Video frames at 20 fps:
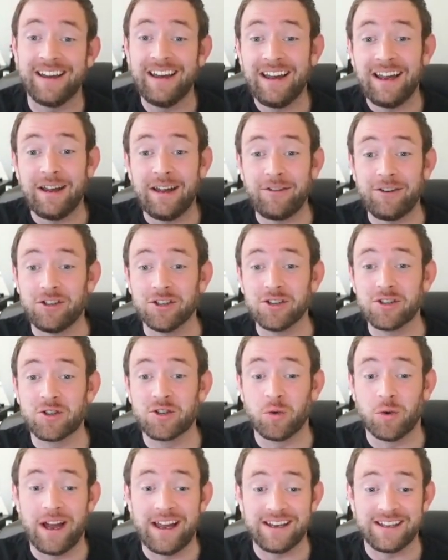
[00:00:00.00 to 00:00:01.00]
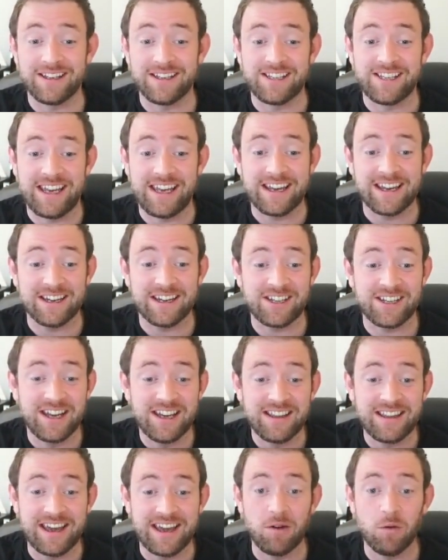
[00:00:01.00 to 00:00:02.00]
If he does go ahead and take it,
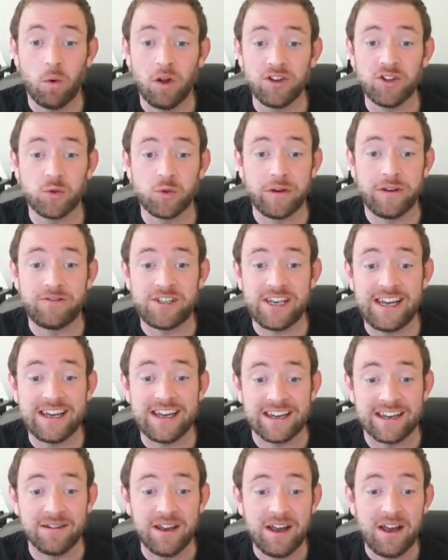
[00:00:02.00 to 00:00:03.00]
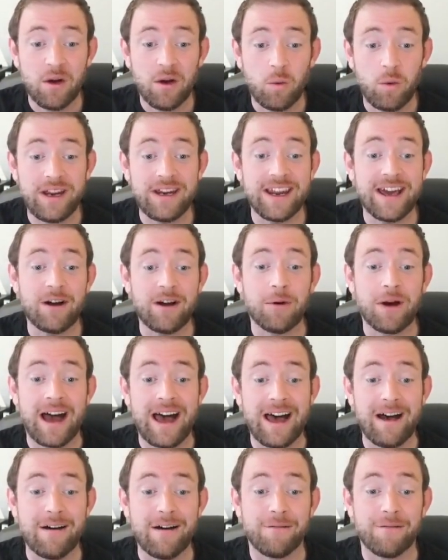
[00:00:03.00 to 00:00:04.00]
then once we've taken, we now
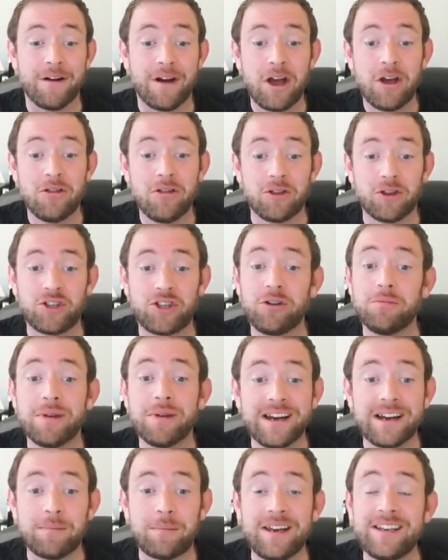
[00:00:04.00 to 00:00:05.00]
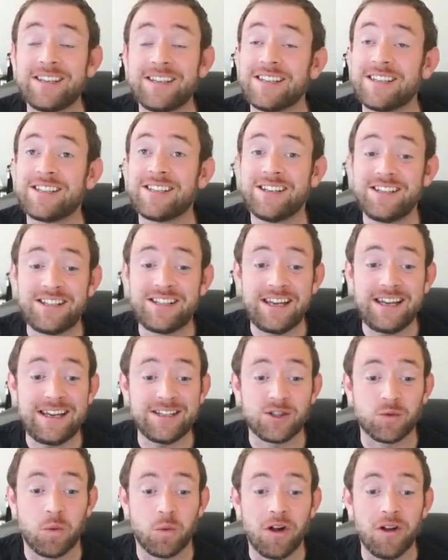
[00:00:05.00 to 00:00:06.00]
have the 2 minor pieces to
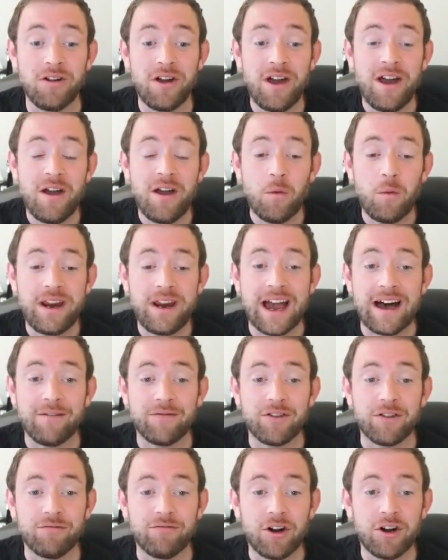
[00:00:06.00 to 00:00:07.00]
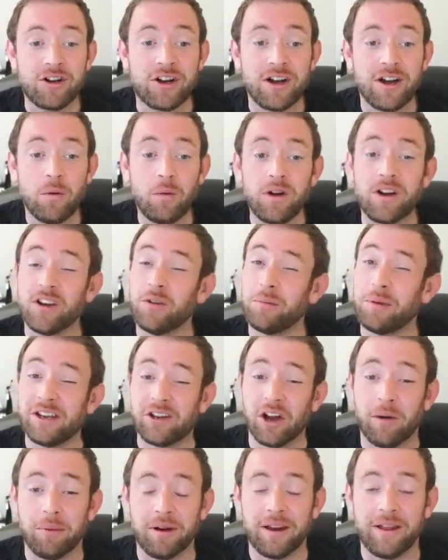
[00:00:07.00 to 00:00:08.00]
his 1. We have the rook. We're going to be
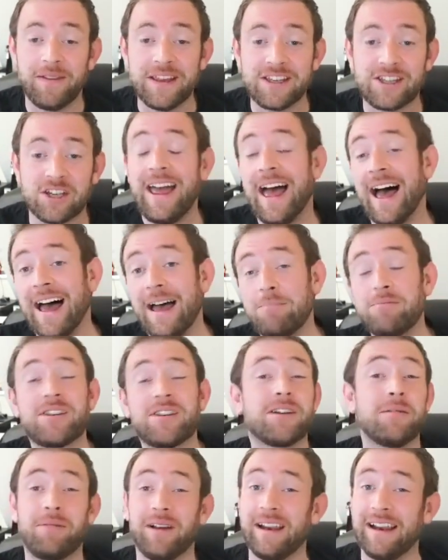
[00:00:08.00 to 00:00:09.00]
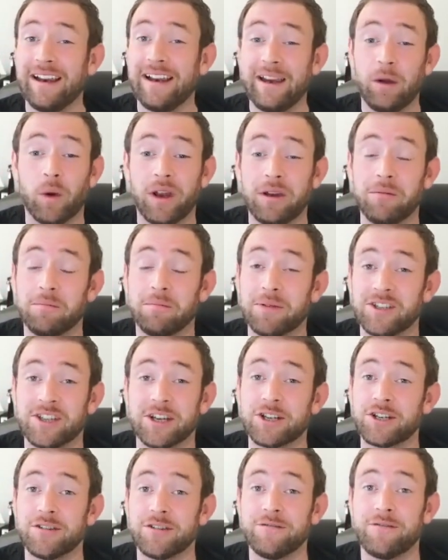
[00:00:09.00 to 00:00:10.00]
gobbling this up. A completely winning
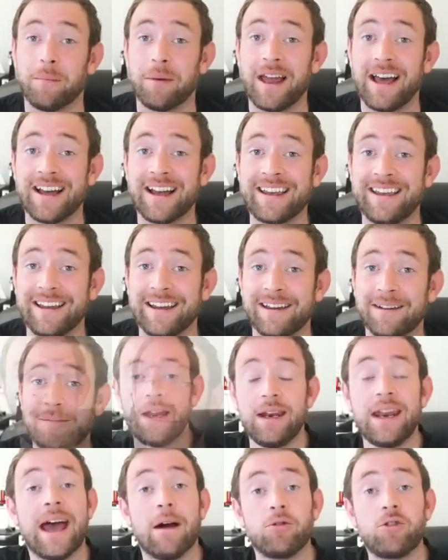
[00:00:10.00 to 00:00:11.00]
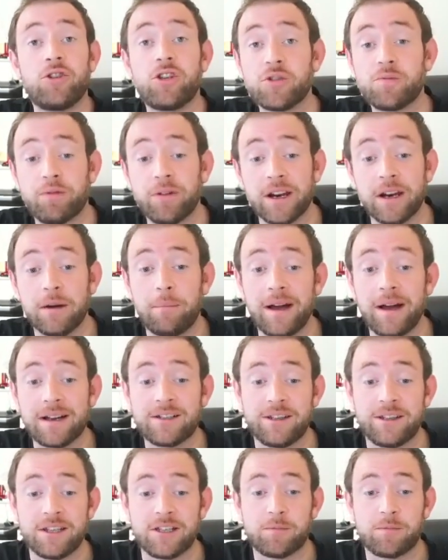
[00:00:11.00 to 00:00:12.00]
position for black here. Now, just bringing it back
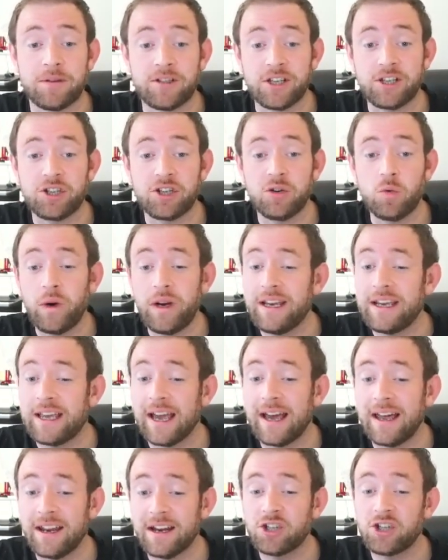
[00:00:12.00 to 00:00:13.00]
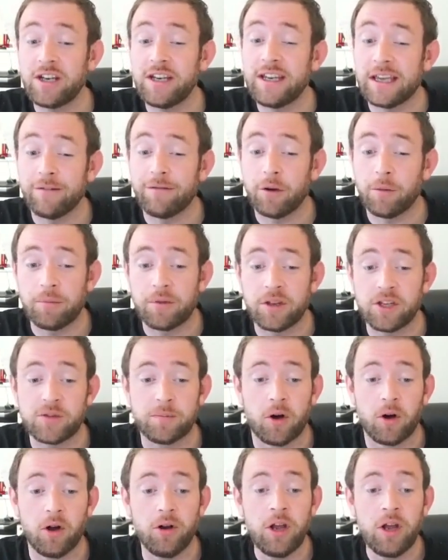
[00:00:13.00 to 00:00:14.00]
to this position, we can actually give up this
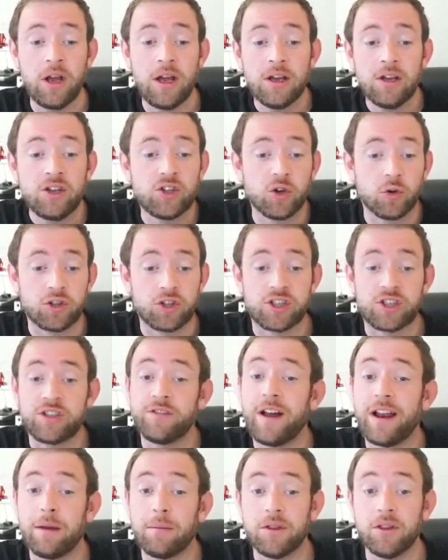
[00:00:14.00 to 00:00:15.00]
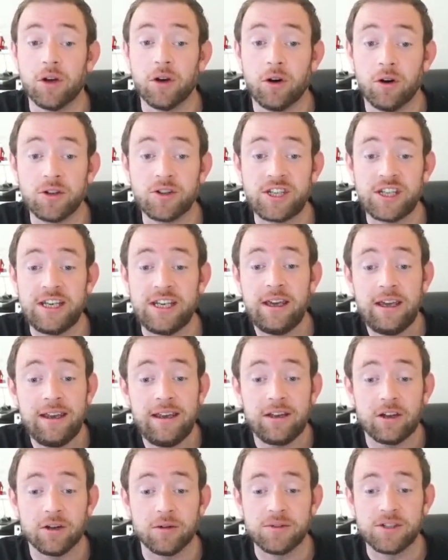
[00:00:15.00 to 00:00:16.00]
pawn. So just developing the horsey, he
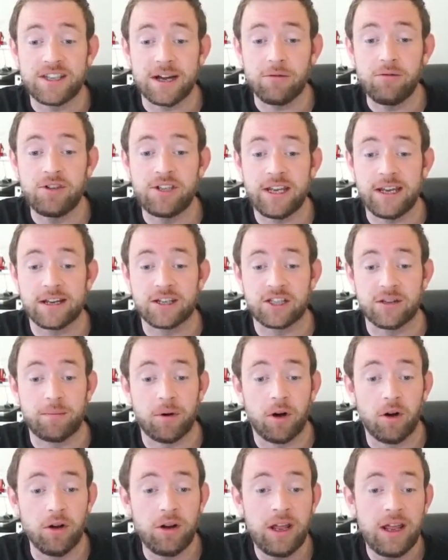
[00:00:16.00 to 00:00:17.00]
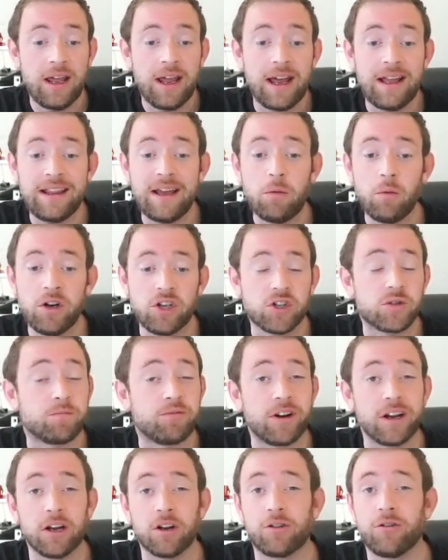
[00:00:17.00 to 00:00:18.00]
comes down, takes the pawn, and then we just
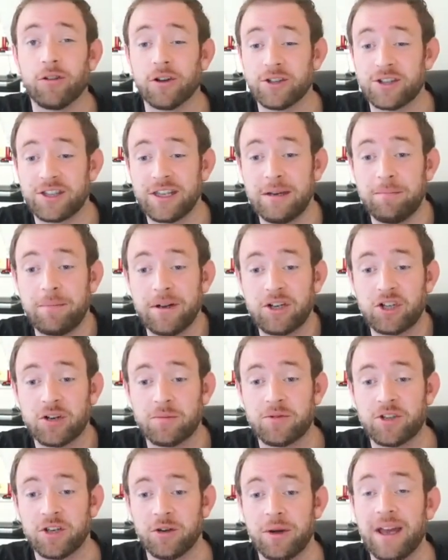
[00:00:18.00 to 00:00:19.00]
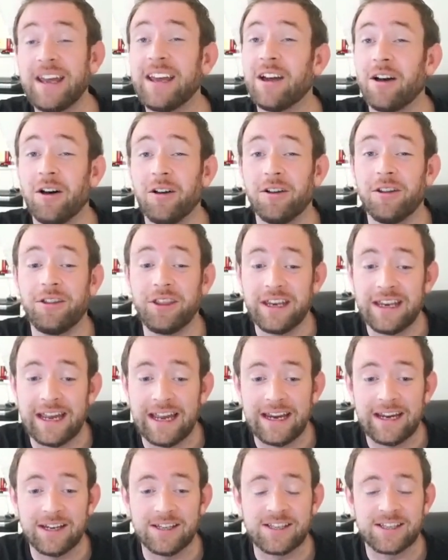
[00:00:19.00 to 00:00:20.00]
bring across the bishop to here onto the
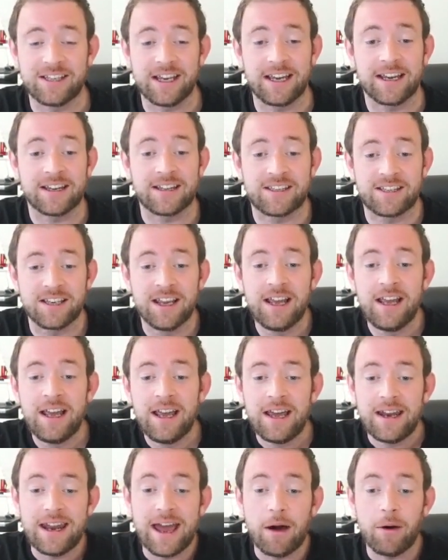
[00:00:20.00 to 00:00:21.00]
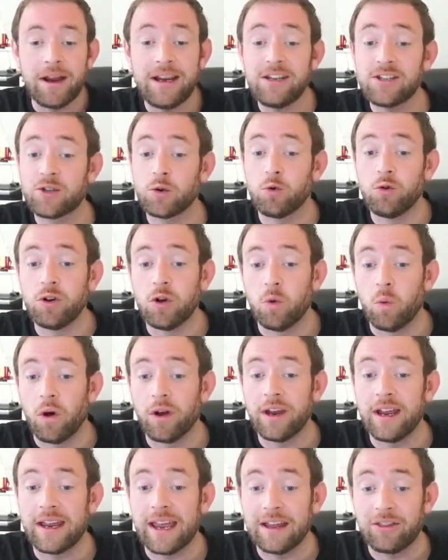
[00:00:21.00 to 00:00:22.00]
e6. Now, he's going to want
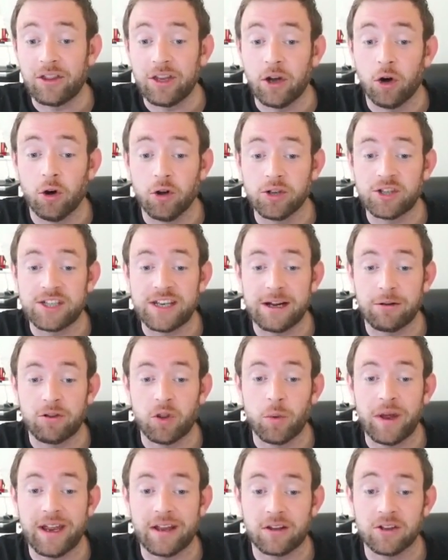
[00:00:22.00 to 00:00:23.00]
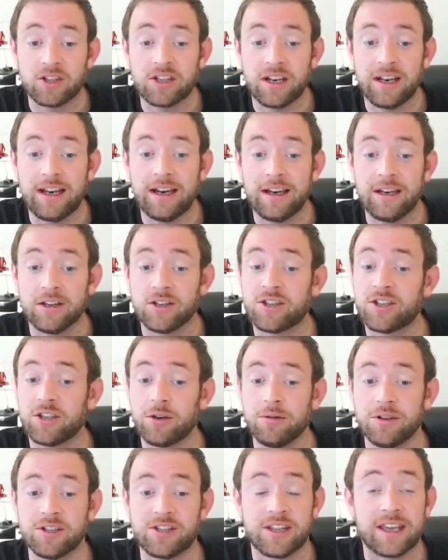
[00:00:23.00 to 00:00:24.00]
to get the horsey out the way because clearly as
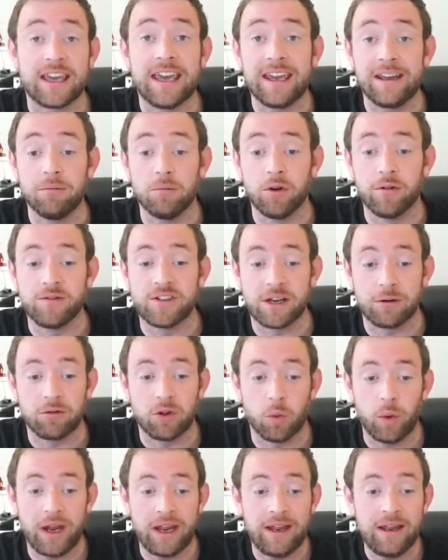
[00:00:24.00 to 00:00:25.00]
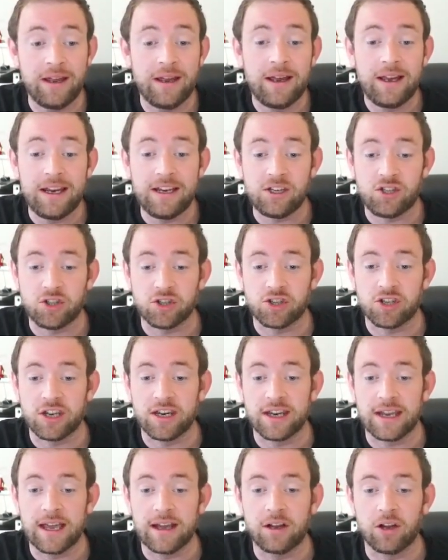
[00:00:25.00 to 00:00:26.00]
soon as the king moves out the way, he's just going to
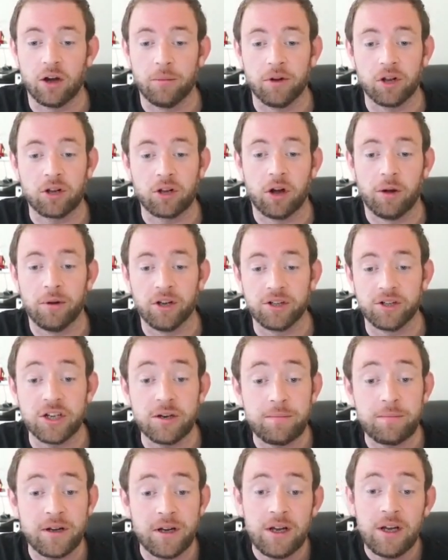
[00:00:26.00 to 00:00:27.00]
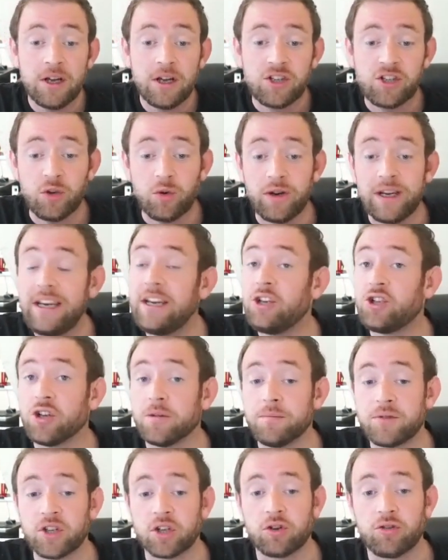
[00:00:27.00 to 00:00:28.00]
get gobbled up. So he
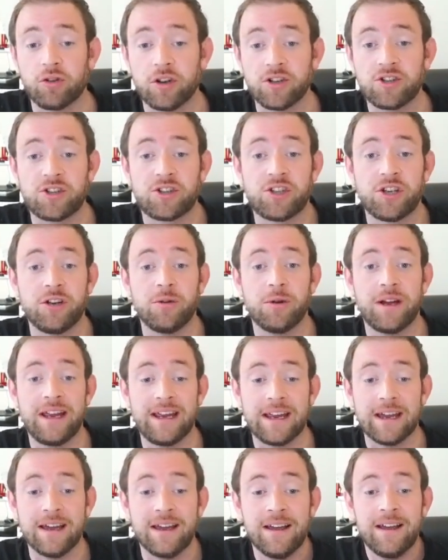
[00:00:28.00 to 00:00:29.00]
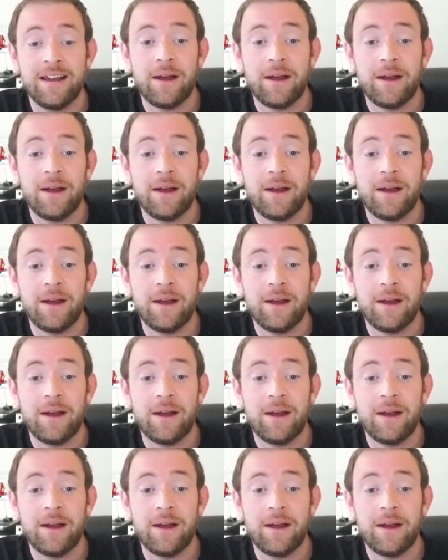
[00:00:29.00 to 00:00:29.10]
jumps across to here.